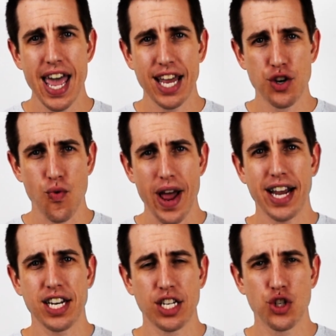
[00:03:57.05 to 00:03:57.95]
in
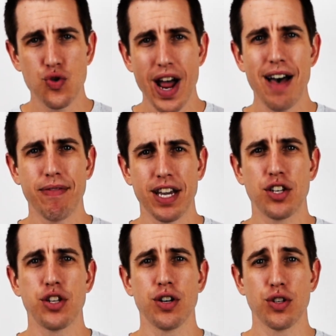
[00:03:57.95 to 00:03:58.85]
directing
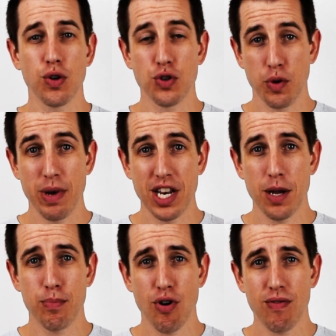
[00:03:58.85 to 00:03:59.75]
traffic to your social
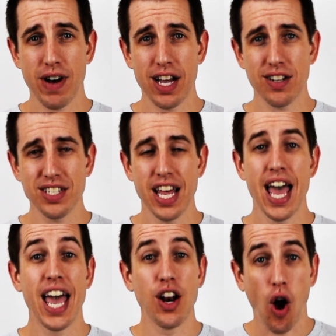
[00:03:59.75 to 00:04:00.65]
media profiles
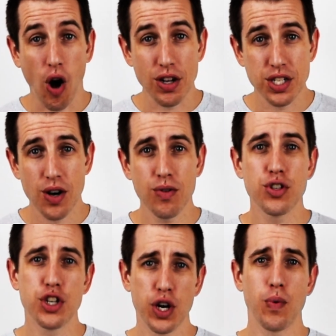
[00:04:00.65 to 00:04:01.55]
and
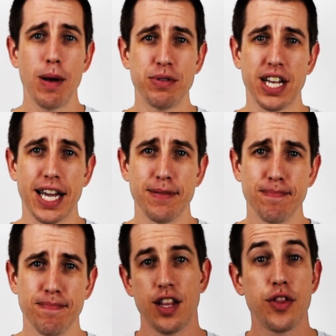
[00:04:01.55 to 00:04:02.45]
also to your website.
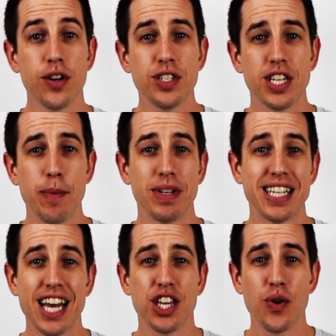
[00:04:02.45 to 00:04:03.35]
The third step is
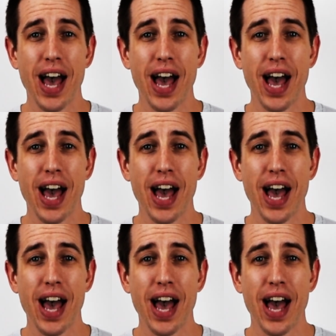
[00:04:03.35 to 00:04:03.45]
that you